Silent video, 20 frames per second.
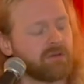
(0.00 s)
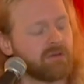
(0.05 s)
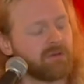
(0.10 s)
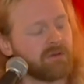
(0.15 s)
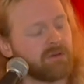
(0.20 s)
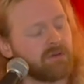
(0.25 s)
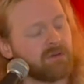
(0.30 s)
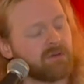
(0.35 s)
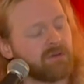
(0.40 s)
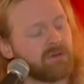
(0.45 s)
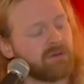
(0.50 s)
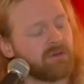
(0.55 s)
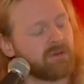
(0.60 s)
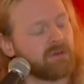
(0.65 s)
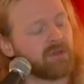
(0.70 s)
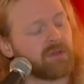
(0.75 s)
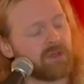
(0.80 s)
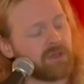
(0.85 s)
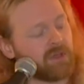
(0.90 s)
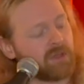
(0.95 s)

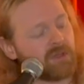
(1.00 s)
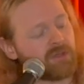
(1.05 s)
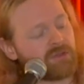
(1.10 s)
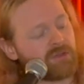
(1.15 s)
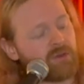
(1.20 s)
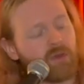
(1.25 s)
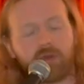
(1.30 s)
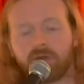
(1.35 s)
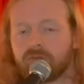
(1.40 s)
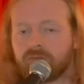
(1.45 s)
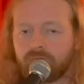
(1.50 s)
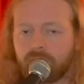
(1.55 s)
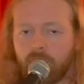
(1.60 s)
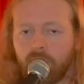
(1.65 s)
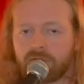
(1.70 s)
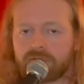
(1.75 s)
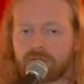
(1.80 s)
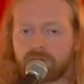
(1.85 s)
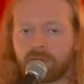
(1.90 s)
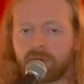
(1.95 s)
It's not
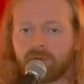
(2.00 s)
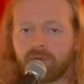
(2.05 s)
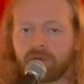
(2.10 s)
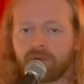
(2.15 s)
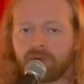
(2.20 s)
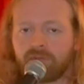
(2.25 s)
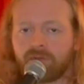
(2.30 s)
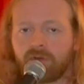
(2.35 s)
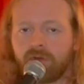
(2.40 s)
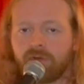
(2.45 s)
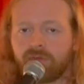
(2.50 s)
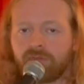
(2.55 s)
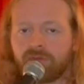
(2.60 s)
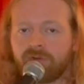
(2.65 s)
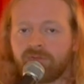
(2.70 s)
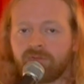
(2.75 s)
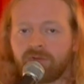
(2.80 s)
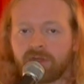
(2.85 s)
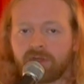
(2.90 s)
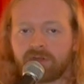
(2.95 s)
possible when you've got all 3
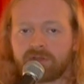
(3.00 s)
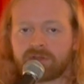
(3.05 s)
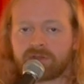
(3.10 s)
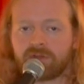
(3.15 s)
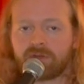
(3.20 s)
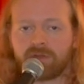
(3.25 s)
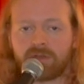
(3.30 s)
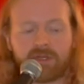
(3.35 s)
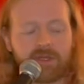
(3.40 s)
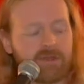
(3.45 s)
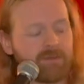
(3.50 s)
fingers doing that.